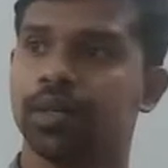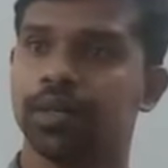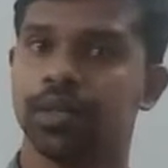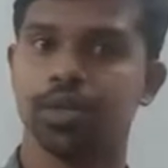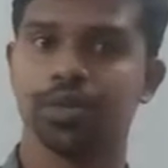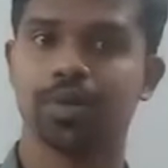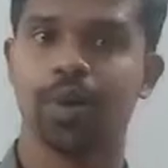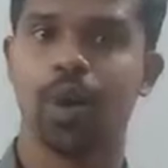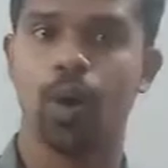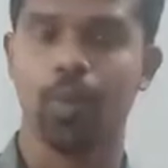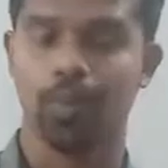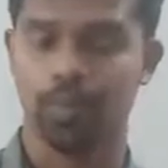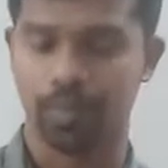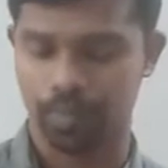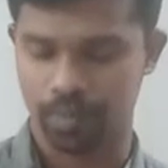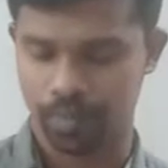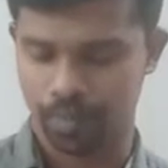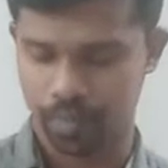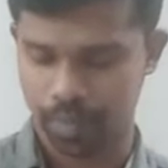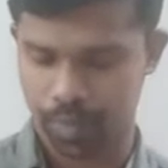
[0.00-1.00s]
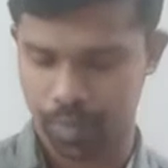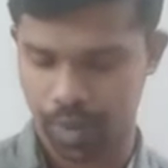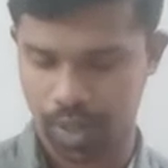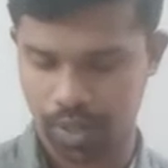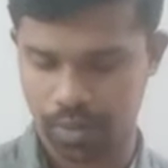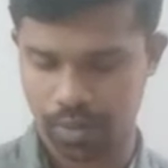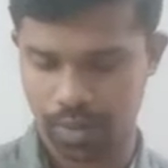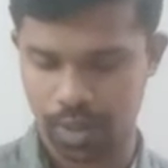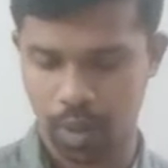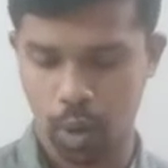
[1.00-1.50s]
this hope. You
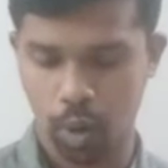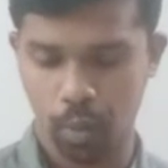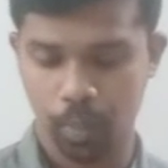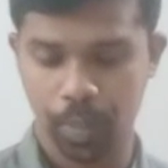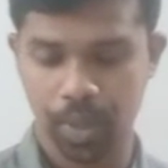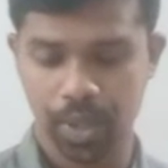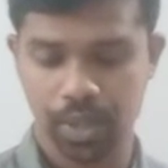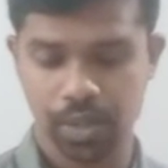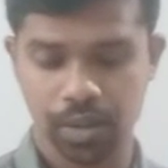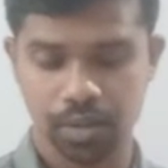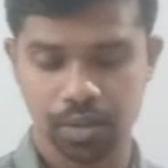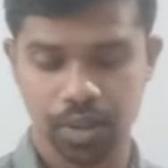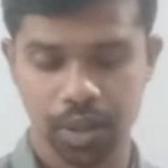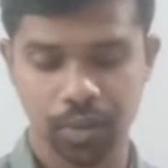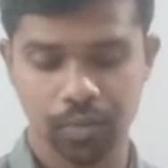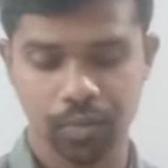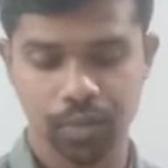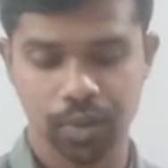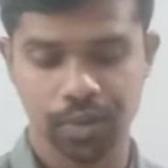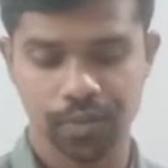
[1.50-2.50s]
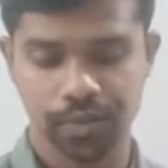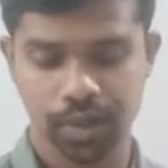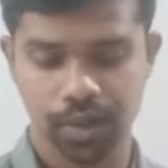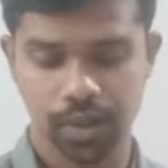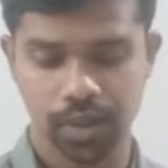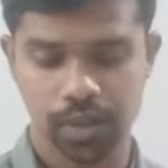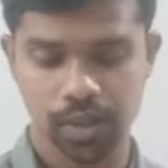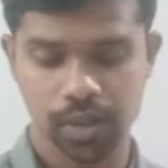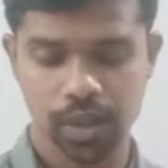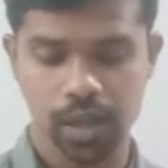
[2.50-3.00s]
can see hope is the thing with
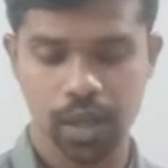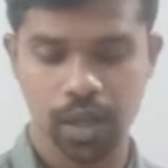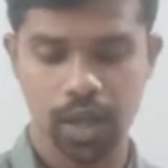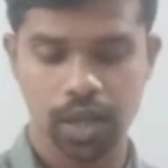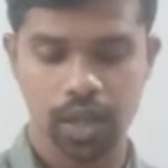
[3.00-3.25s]
feathers